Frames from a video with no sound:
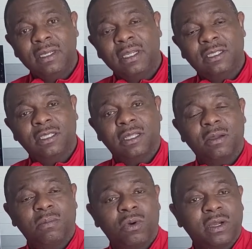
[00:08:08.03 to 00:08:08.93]
until
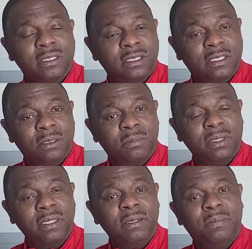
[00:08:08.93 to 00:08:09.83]
that mortgage is
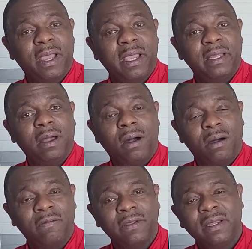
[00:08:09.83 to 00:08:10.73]
completely paid
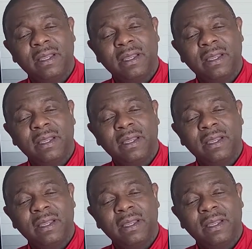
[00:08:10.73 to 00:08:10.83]
off,